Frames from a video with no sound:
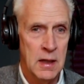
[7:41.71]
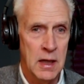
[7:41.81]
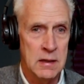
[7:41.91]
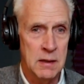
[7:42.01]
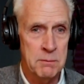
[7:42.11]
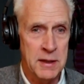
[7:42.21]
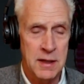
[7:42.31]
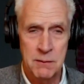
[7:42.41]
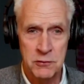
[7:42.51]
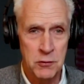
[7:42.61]
and then
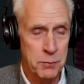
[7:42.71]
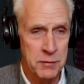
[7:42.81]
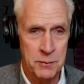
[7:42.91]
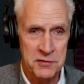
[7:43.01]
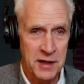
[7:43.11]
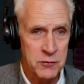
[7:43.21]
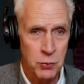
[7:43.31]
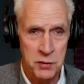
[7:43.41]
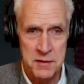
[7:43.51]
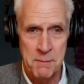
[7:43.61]
become super obsessed
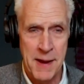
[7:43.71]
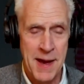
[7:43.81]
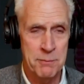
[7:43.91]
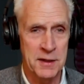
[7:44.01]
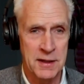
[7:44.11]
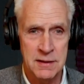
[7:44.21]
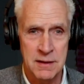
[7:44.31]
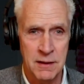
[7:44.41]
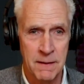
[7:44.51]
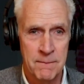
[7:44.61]
with the map to get
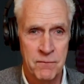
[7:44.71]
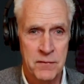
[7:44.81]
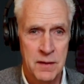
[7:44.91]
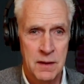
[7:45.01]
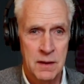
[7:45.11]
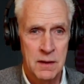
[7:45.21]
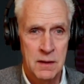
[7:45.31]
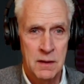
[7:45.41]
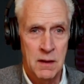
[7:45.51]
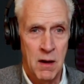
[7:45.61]
there.
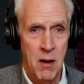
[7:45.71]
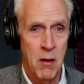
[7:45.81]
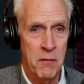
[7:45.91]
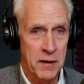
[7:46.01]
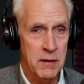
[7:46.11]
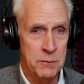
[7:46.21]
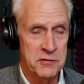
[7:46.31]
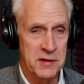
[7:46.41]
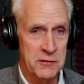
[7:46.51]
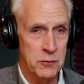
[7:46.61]
All they're
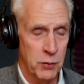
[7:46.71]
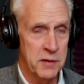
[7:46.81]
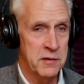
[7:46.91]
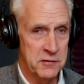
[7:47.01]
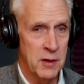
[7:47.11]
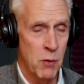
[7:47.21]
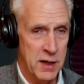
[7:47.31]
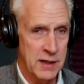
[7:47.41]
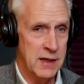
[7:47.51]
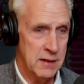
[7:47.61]
obsessed with is they
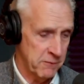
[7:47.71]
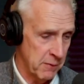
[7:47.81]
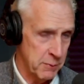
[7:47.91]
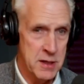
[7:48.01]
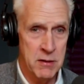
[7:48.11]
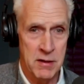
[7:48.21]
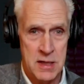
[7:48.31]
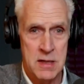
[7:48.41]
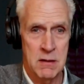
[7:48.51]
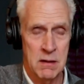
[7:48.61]
want to get from here to
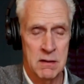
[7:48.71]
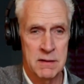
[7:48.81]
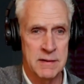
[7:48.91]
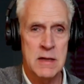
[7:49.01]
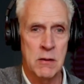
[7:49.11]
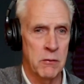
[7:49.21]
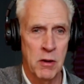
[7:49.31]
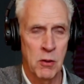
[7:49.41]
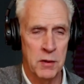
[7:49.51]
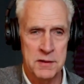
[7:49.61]
here. They don't
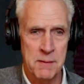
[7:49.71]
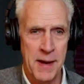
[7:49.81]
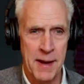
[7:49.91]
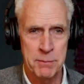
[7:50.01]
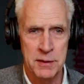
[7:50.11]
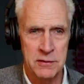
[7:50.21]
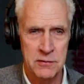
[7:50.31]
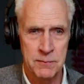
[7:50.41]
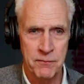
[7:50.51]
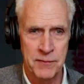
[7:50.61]
know what the map
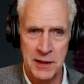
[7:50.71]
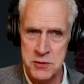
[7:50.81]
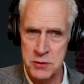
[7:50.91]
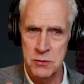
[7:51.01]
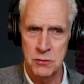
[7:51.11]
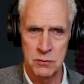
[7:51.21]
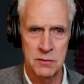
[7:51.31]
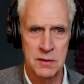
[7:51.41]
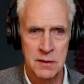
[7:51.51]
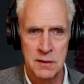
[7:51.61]
is. That's you.
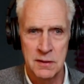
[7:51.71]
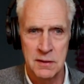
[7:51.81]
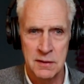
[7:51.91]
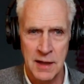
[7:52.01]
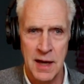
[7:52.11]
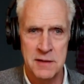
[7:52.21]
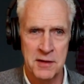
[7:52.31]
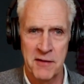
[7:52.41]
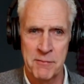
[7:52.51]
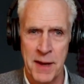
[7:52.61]
Guides
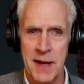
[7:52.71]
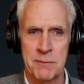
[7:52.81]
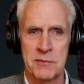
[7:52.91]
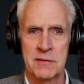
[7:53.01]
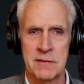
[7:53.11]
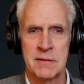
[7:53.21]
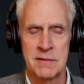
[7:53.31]
have maps.